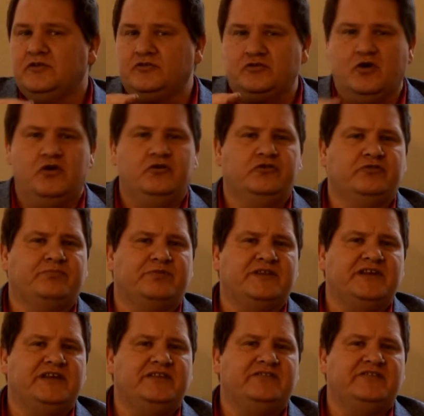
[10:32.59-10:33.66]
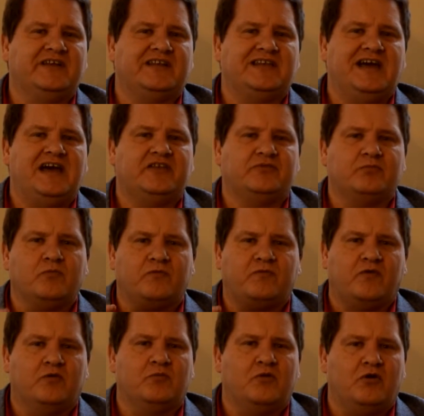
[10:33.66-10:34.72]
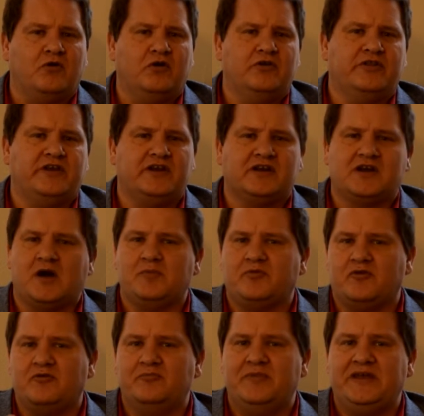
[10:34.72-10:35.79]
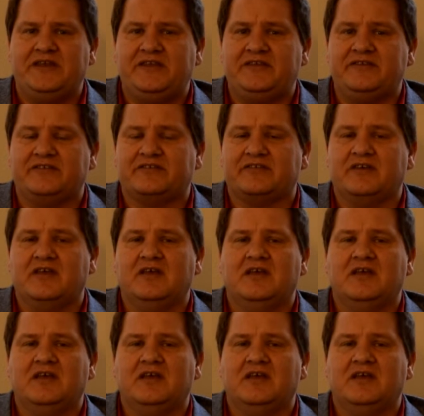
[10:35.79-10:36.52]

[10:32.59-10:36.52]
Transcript: nosebleeds that last for more than a couple of minutes,